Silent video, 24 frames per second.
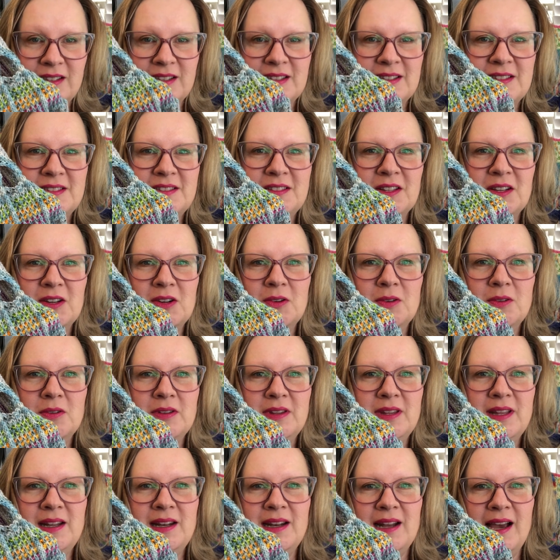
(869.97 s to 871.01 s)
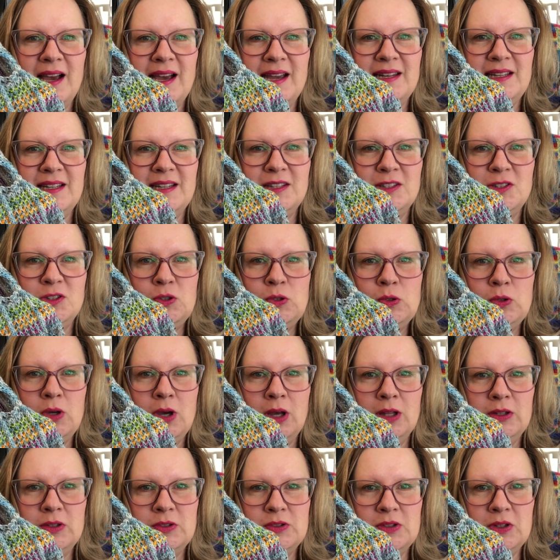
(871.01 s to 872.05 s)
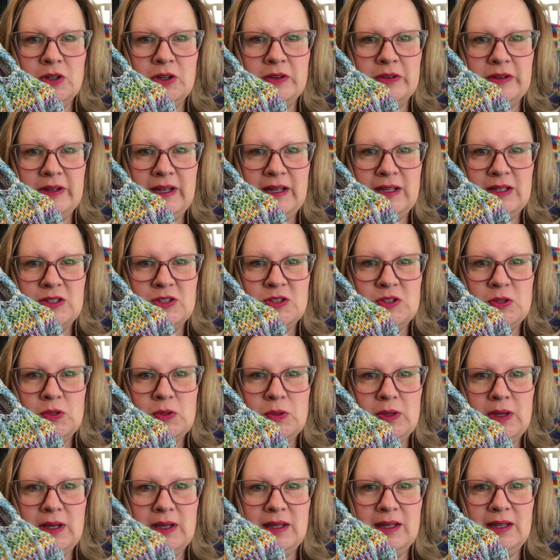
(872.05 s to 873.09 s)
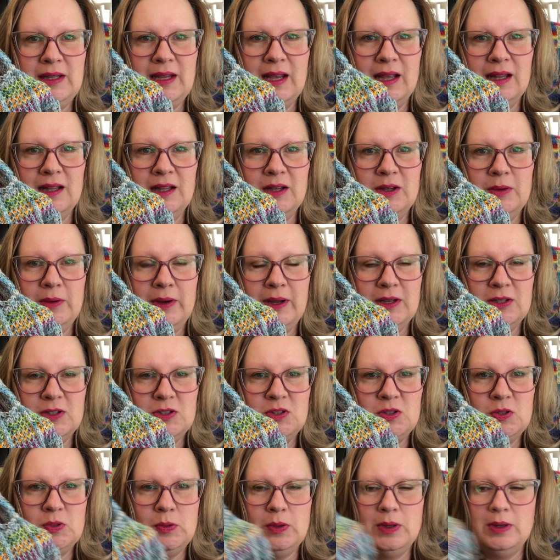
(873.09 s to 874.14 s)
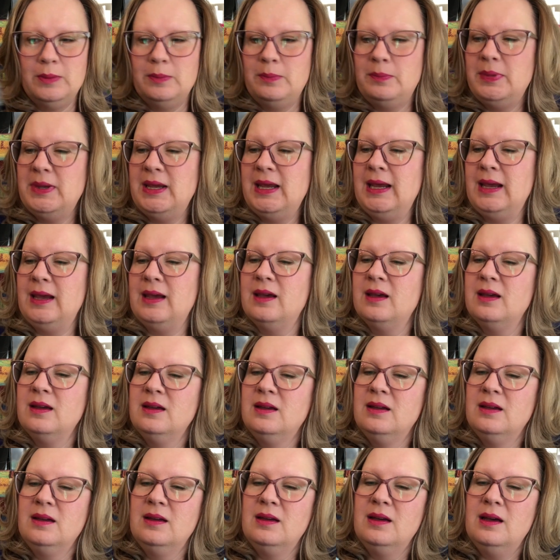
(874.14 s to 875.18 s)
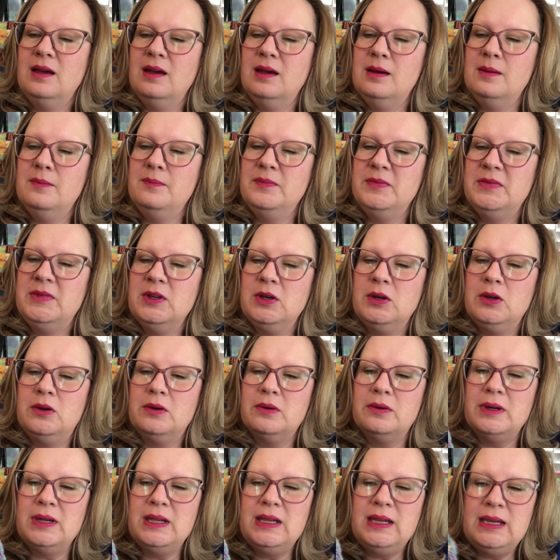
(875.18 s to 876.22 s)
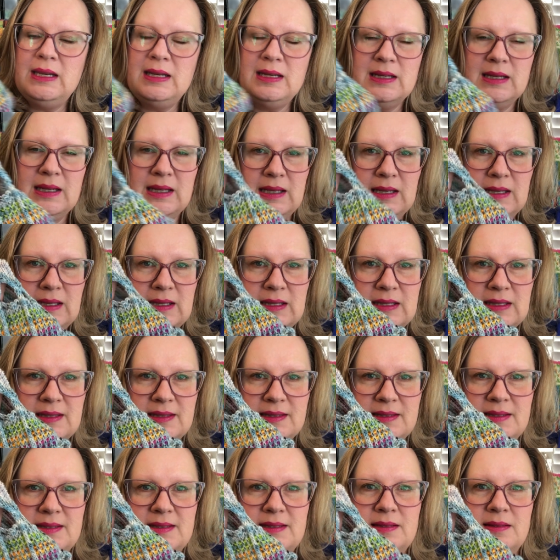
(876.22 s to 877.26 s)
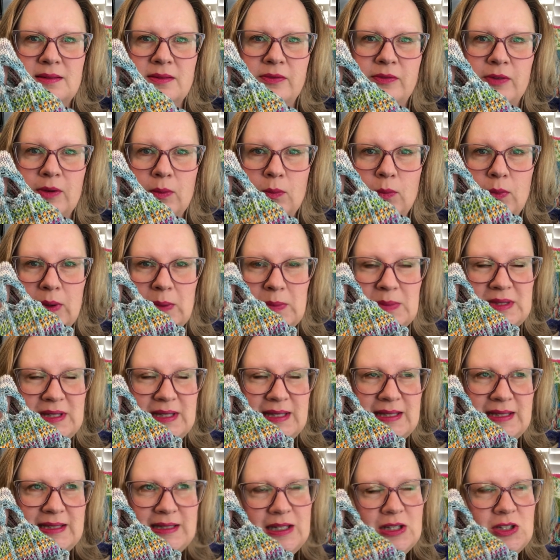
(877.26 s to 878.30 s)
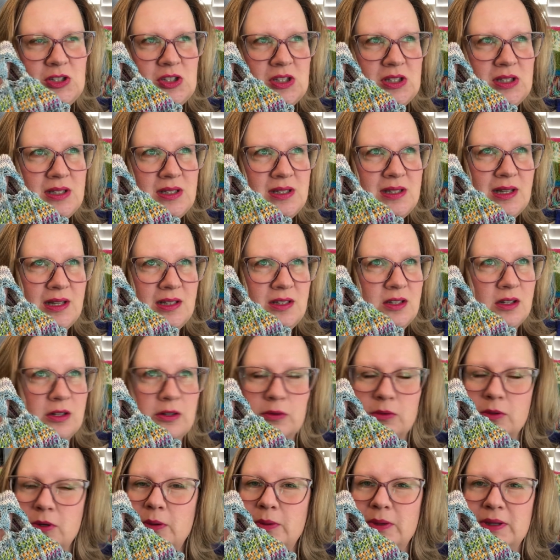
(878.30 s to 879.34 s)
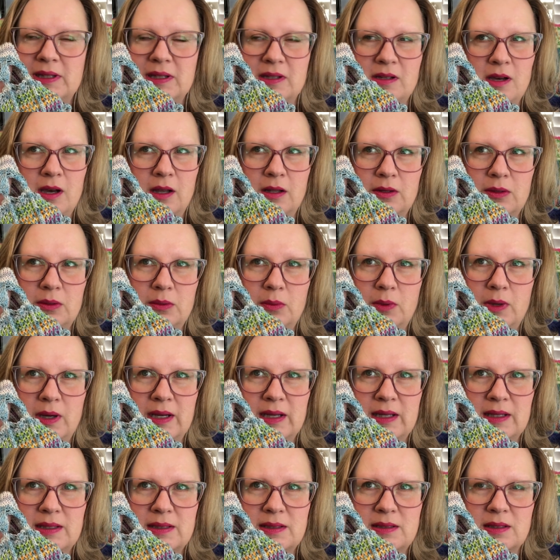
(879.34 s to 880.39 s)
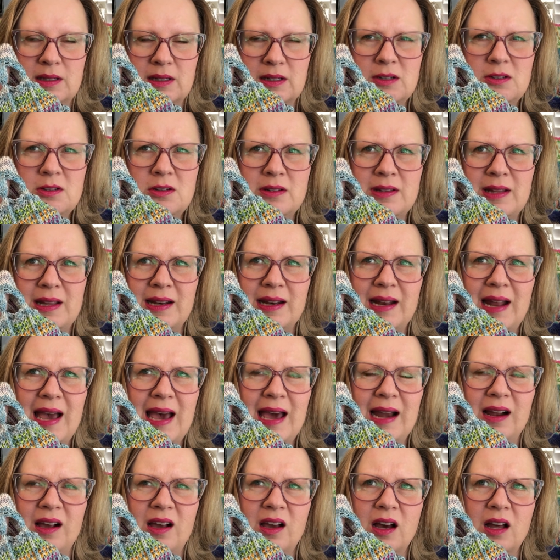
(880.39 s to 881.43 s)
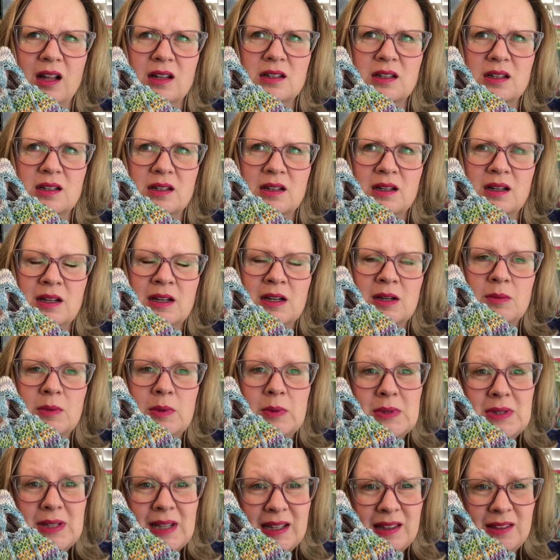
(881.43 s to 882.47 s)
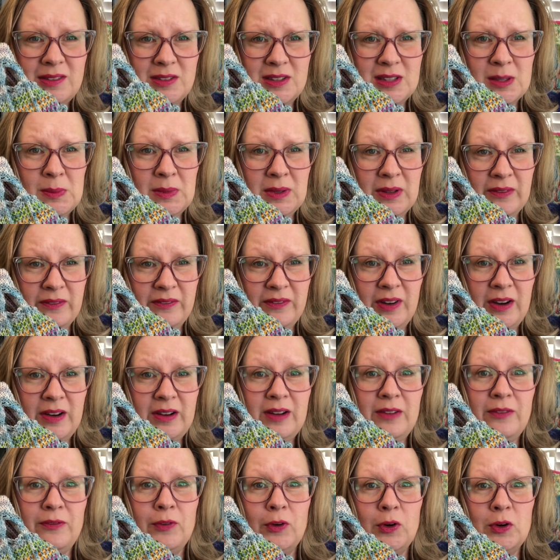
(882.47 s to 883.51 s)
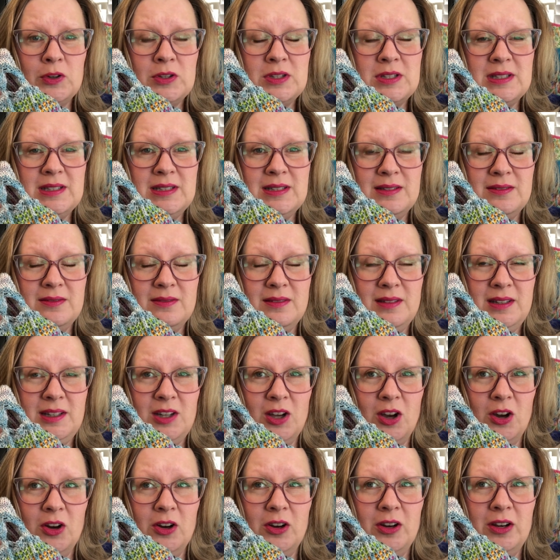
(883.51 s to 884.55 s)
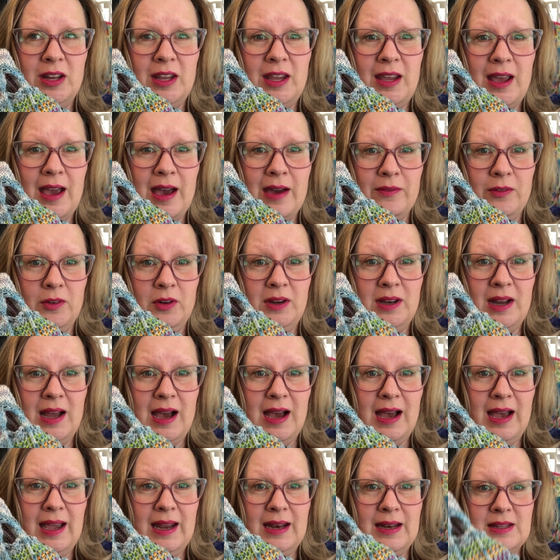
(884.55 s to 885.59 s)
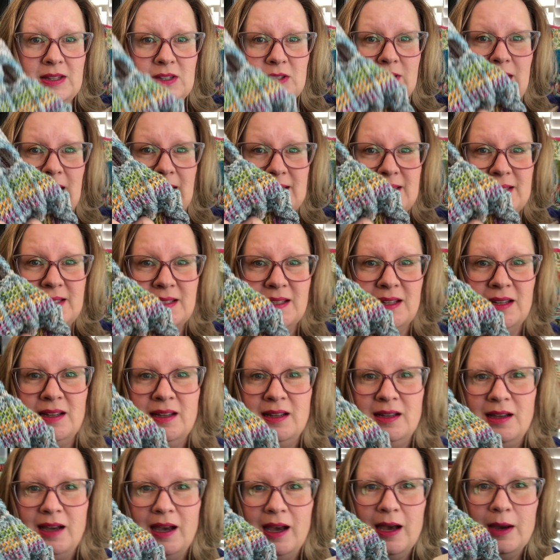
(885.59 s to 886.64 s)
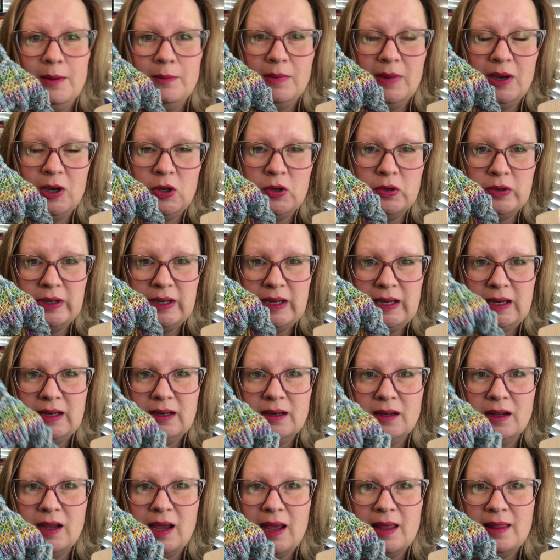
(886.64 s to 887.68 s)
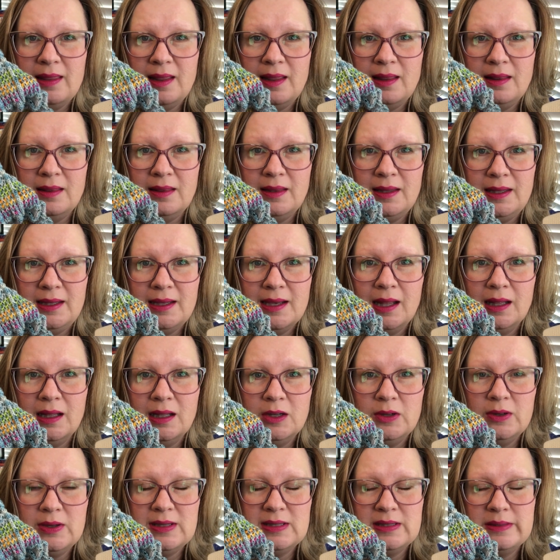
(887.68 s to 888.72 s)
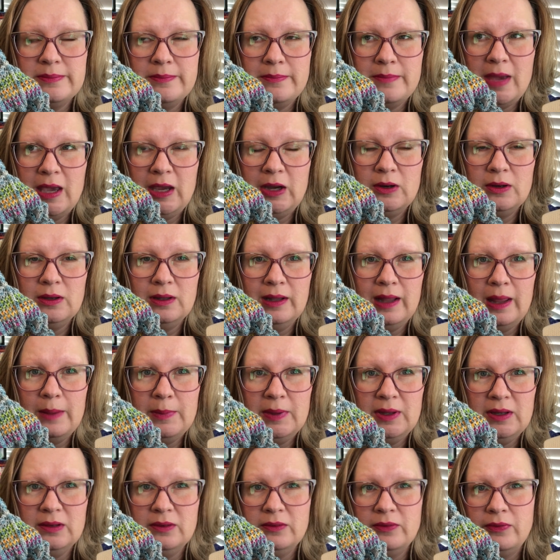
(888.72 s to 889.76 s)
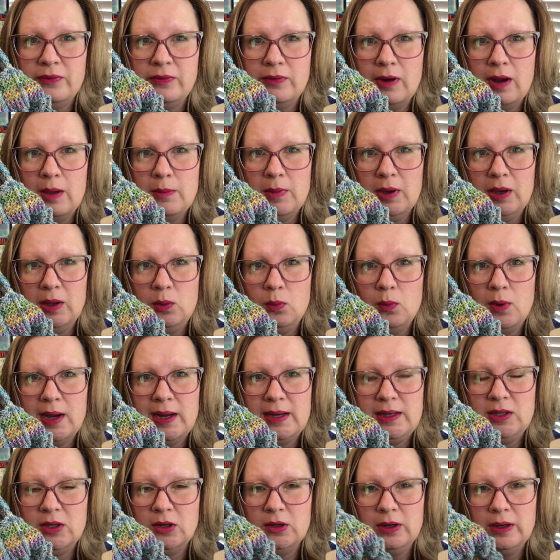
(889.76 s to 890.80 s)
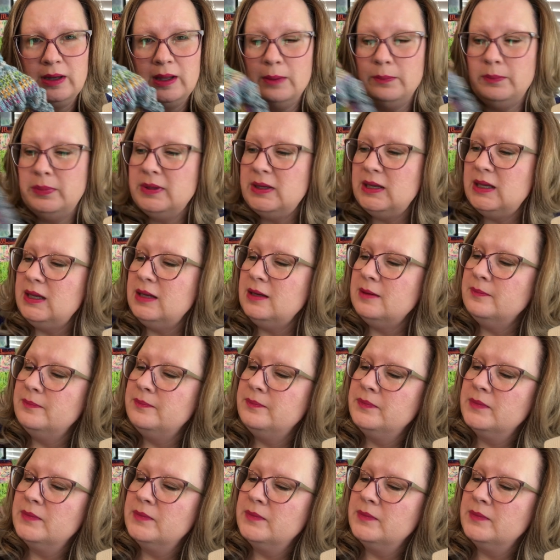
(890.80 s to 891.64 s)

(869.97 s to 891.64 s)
So then I did 2 colors in green, 2 in the yellow, and 2 in pink. The green is from Whimsy Stitches. I don't know what the color was. I don't know that it had a color. It was like some of the very first yarn he ever dyed. So that's a green. And then the yellow is Mayor Lemon from Unwind Yarn Company.